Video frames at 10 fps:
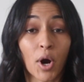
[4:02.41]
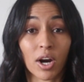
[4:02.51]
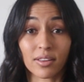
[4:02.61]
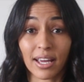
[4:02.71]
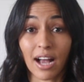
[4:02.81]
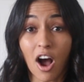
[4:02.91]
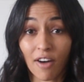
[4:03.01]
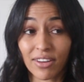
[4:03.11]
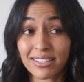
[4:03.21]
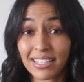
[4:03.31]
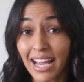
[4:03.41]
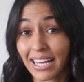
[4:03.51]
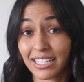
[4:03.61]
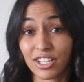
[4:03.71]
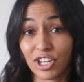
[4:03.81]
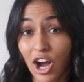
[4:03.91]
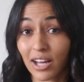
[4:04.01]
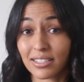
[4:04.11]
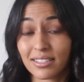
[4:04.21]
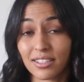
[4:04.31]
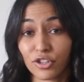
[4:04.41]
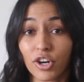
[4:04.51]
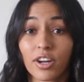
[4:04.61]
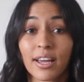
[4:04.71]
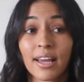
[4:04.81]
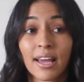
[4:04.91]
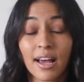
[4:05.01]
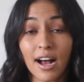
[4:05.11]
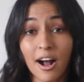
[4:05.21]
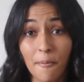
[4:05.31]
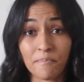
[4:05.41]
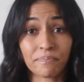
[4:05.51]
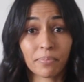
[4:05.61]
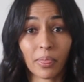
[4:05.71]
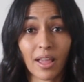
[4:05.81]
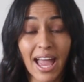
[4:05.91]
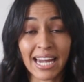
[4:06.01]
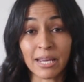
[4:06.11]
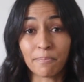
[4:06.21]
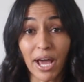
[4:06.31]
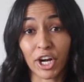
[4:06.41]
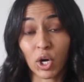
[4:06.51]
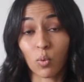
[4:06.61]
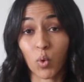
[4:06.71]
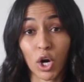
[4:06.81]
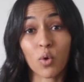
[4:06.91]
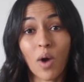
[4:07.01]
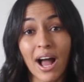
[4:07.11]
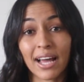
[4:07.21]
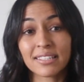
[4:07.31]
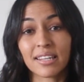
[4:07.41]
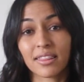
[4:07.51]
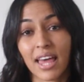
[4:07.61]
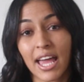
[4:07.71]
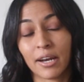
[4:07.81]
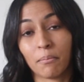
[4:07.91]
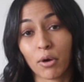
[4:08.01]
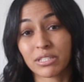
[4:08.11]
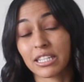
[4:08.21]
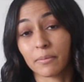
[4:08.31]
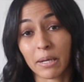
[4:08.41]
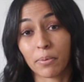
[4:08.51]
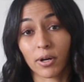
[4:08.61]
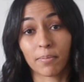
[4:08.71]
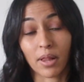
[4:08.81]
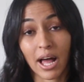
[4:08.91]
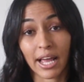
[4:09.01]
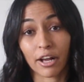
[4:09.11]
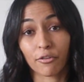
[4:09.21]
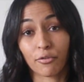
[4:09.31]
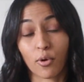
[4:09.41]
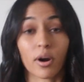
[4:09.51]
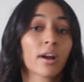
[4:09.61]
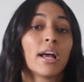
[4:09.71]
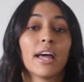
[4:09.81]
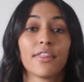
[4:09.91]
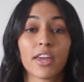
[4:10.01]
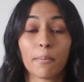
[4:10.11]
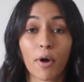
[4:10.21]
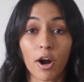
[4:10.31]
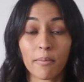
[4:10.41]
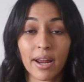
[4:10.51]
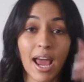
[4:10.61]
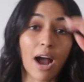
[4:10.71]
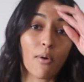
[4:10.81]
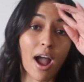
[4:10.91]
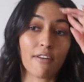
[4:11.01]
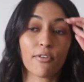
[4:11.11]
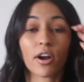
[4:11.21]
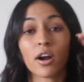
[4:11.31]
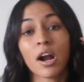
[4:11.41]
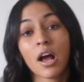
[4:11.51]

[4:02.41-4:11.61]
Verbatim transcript: apart. Like, obviously, I did not look Um, any better work-wise than most of the people applying for the apartment. However,